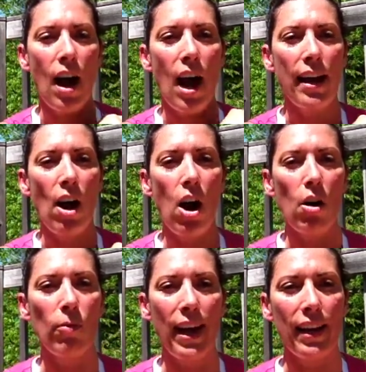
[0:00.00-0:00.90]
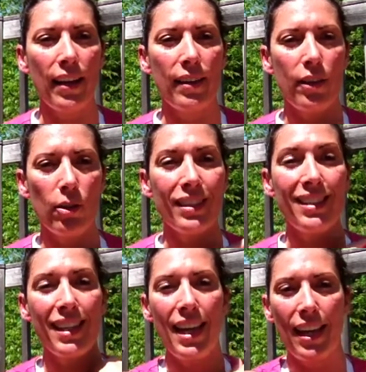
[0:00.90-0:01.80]
I already, you can
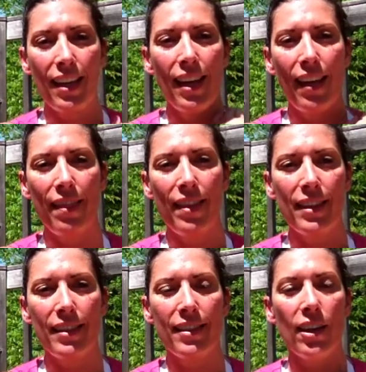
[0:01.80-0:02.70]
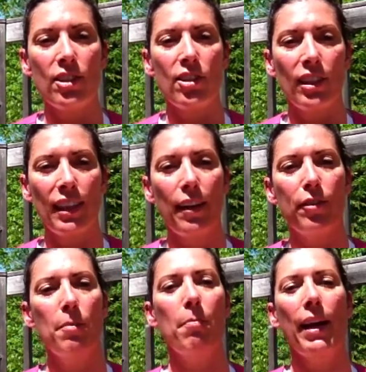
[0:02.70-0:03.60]
see, this starts to
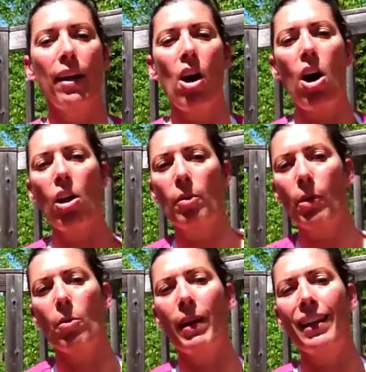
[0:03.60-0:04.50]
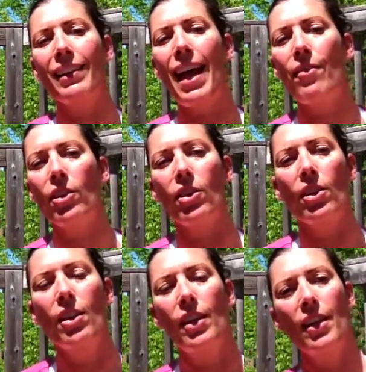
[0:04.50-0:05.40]
lift. My collarbone, my clavicle,
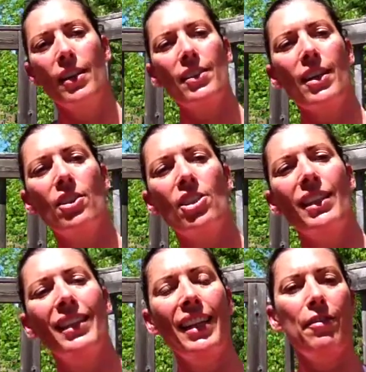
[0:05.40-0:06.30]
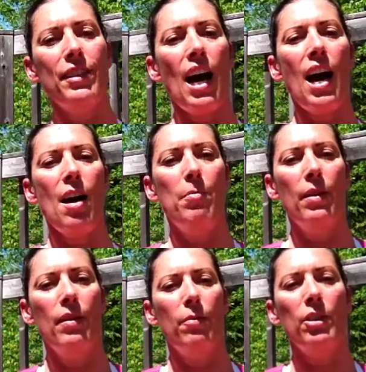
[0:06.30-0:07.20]
starts to lift up,
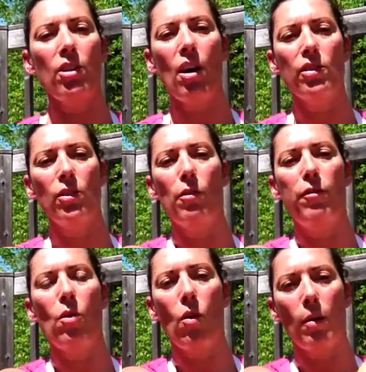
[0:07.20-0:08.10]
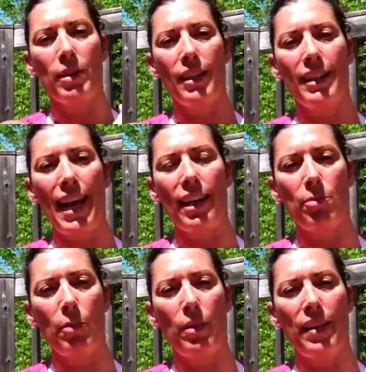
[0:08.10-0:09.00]
which also forms an
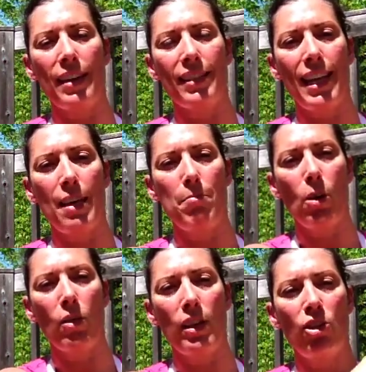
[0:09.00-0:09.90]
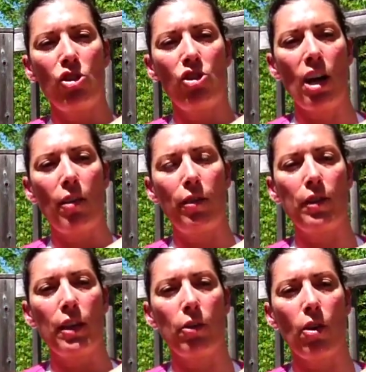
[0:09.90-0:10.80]
attachment with that same bony shelf of
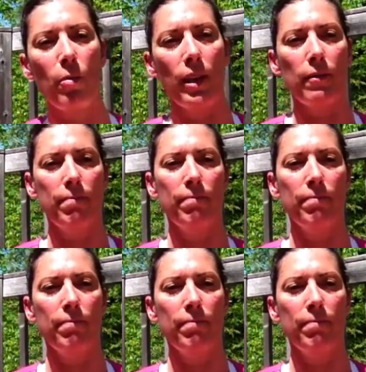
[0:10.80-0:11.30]
the acromion.